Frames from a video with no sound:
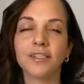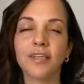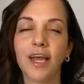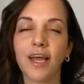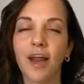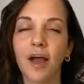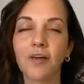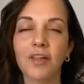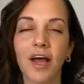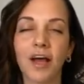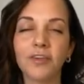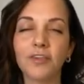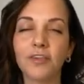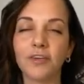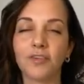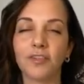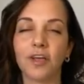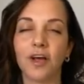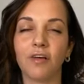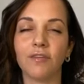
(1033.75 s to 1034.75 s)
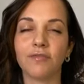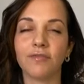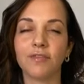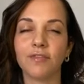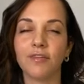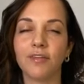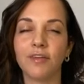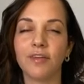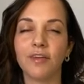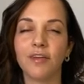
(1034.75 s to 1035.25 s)
Say it out loud to yourself.
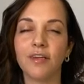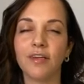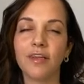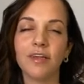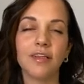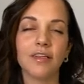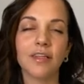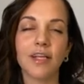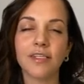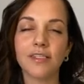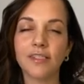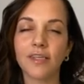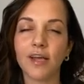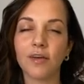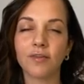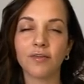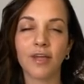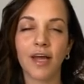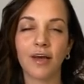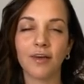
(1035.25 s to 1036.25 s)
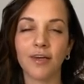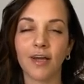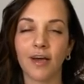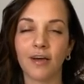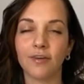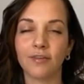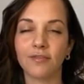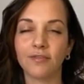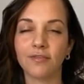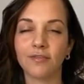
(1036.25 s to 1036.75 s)
Let's settle down
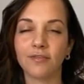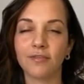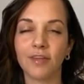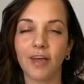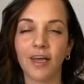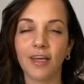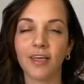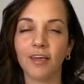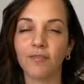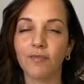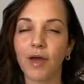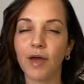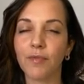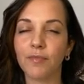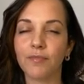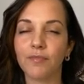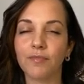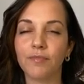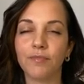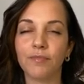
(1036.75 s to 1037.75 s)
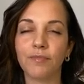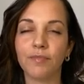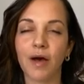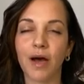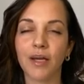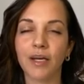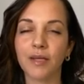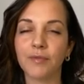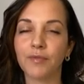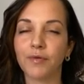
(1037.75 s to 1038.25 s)
now. I give my
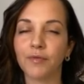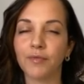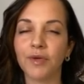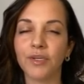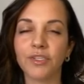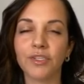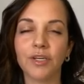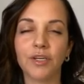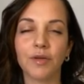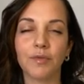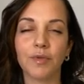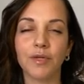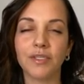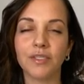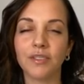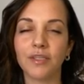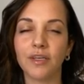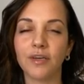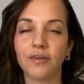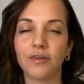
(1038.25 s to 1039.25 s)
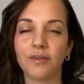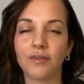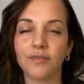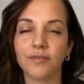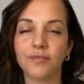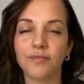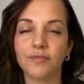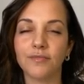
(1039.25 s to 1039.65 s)
body permission to be still.